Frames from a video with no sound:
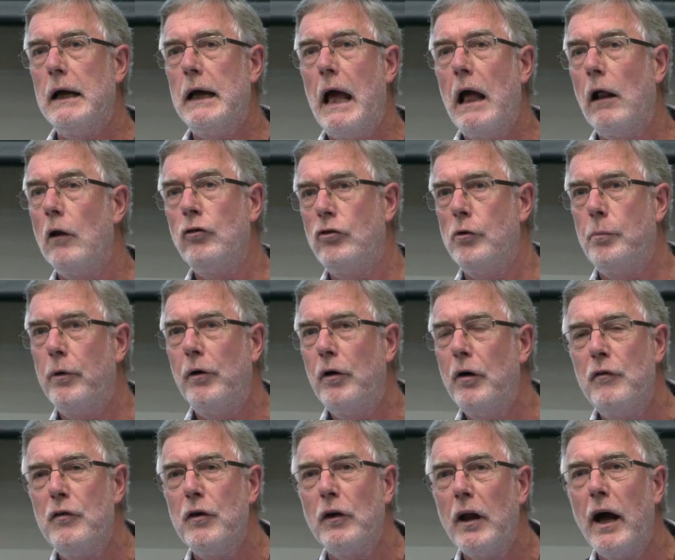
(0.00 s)

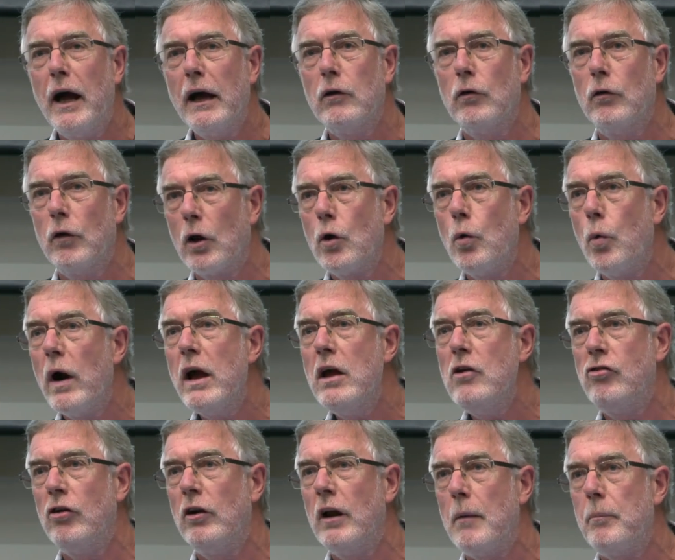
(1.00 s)
algebra, if you like, or
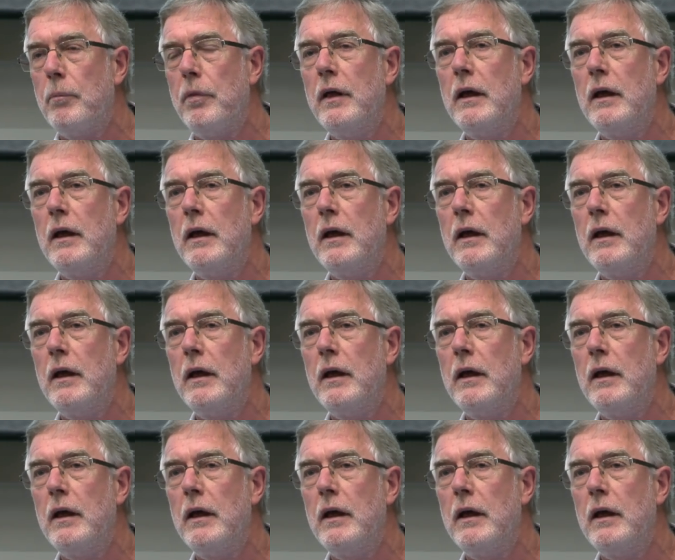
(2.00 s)
equation up